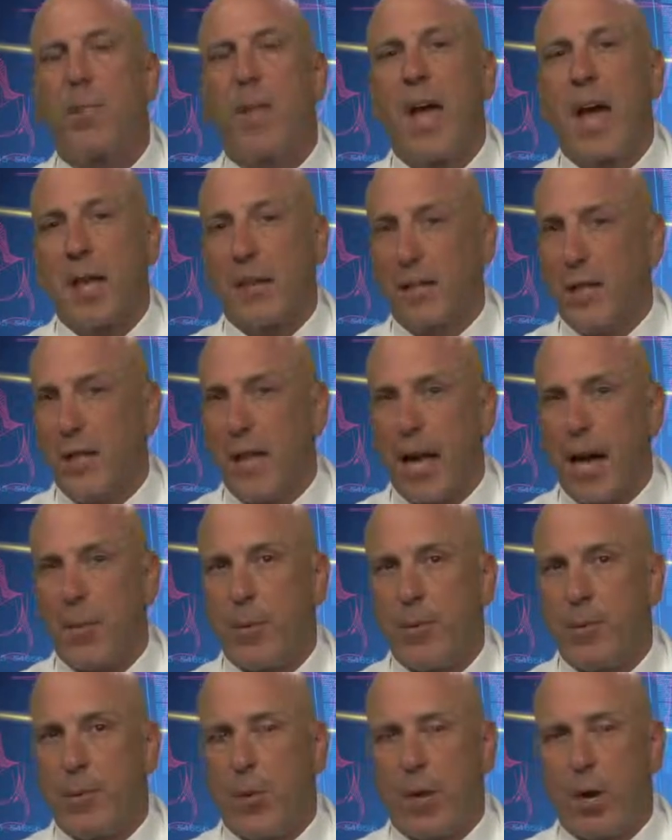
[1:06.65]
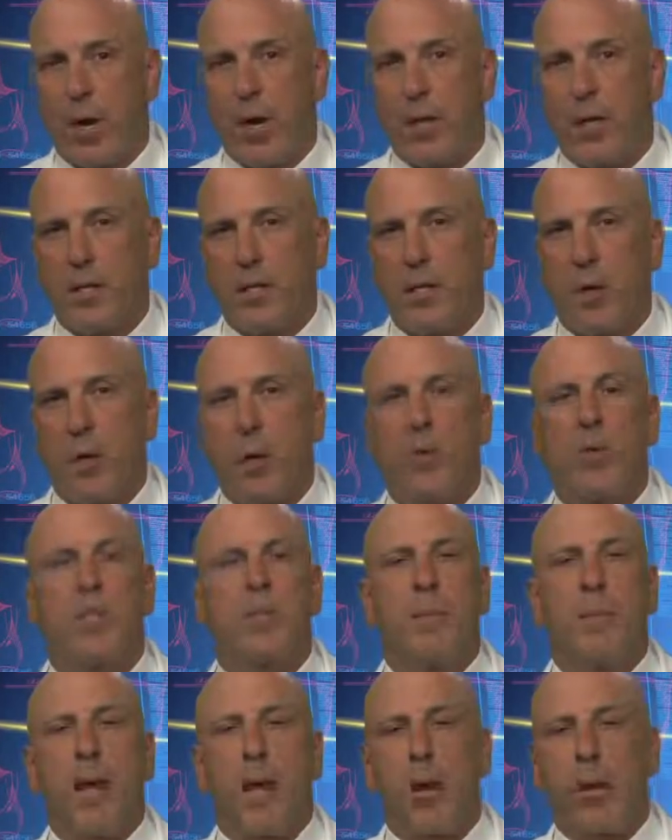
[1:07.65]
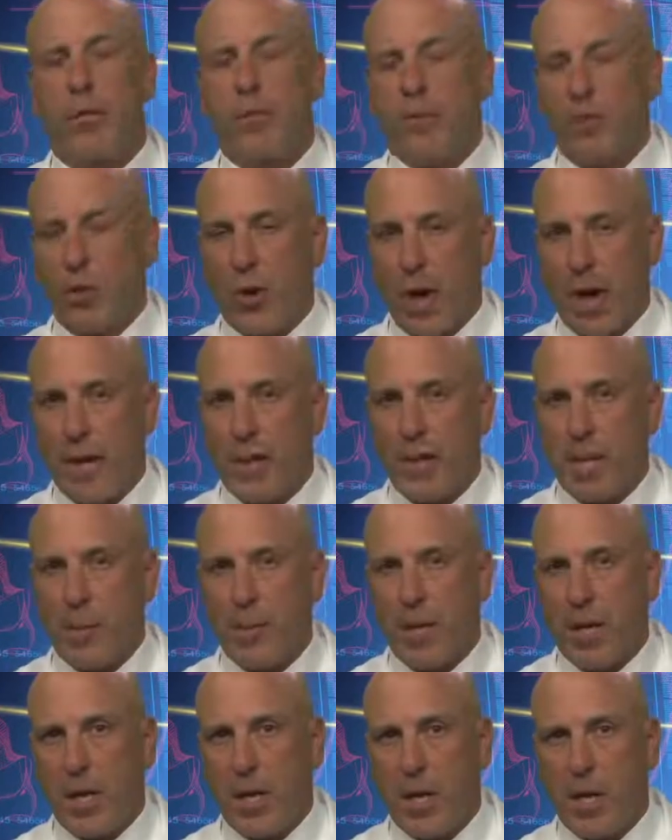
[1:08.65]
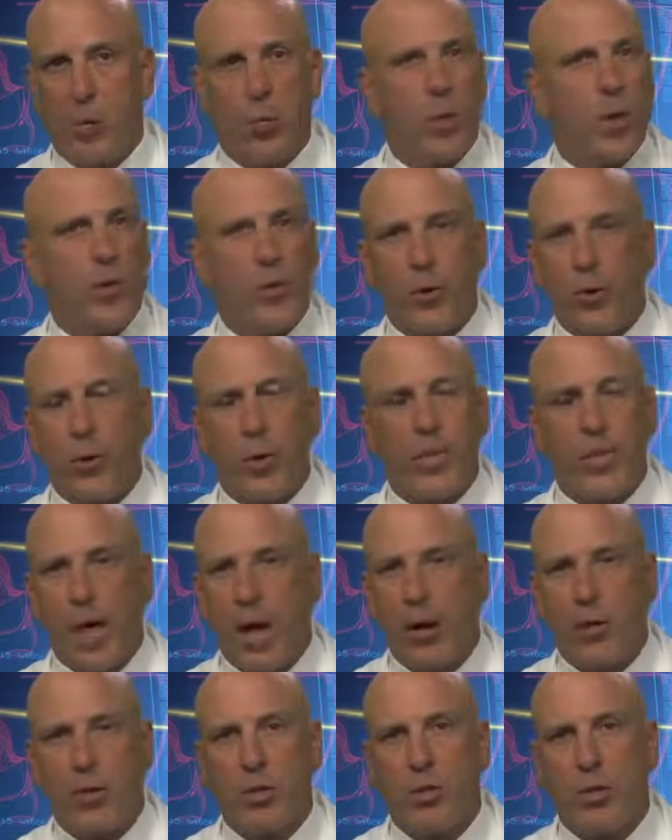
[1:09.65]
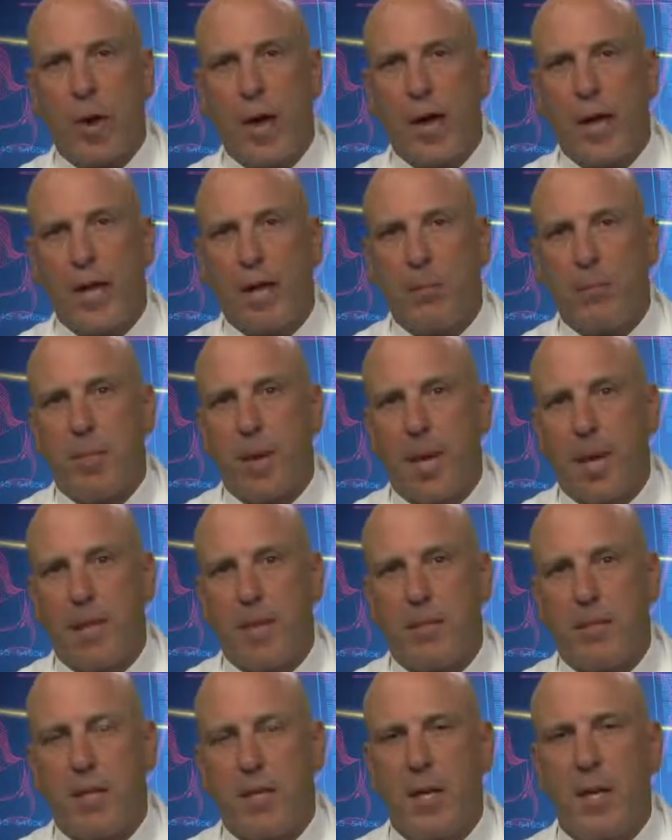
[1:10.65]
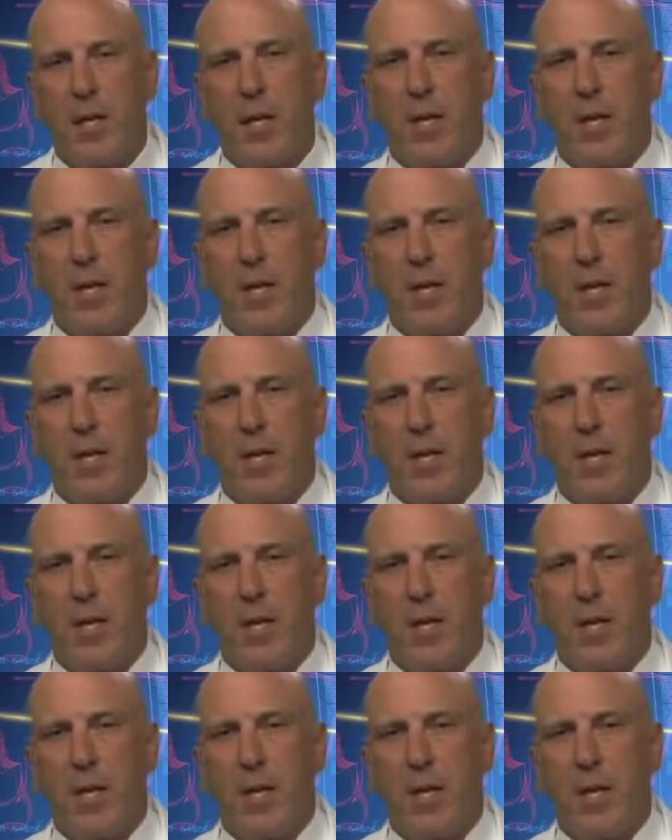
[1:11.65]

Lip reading: at the laboratory, and so it was a matter of trying them in with or without try-in paste.